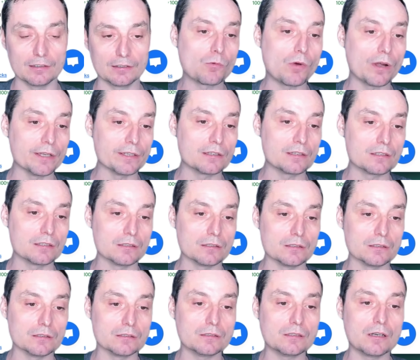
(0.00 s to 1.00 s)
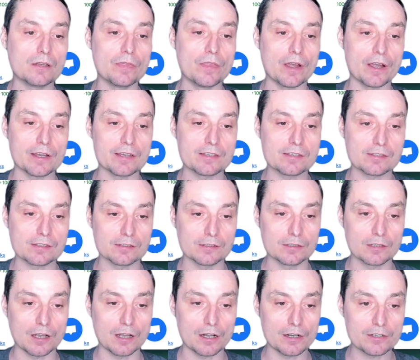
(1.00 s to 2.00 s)
quite a nice
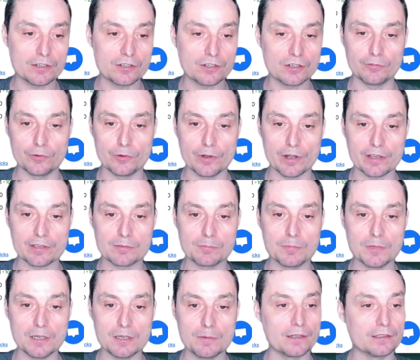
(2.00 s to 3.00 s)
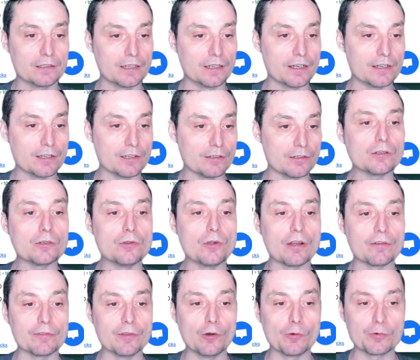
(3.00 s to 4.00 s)
touch, if you ask me. Again, you
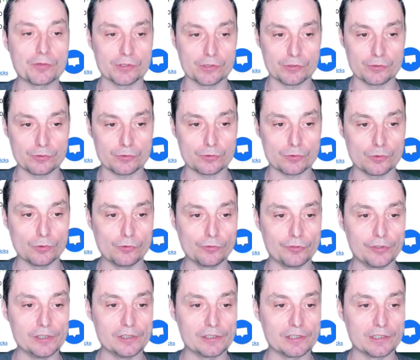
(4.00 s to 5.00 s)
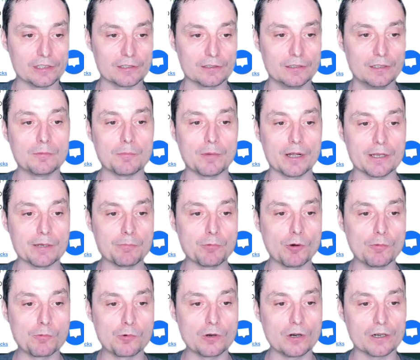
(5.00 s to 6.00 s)
have the options to filter by
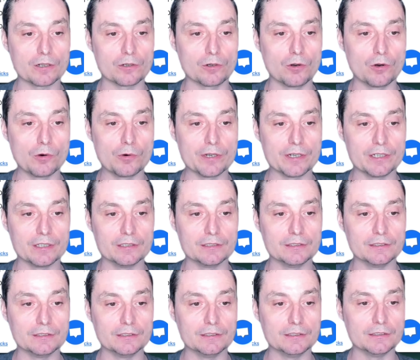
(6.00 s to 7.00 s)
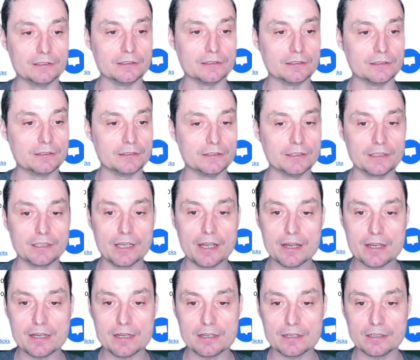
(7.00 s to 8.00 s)
popular, growing, and
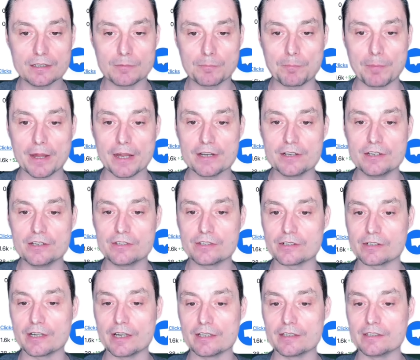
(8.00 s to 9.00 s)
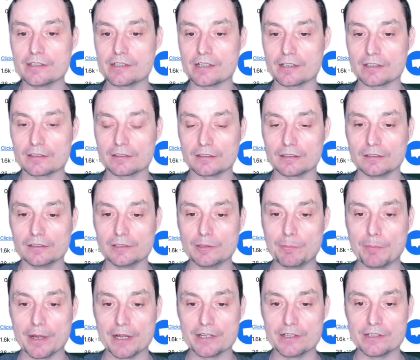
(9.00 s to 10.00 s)
decaying. Pages, again, these are all the
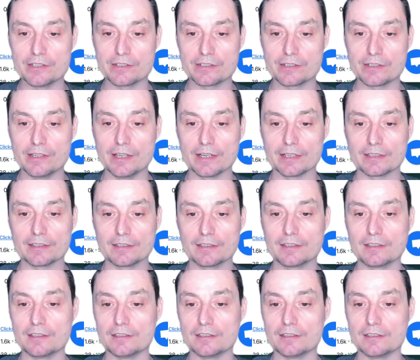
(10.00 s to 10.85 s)
pages that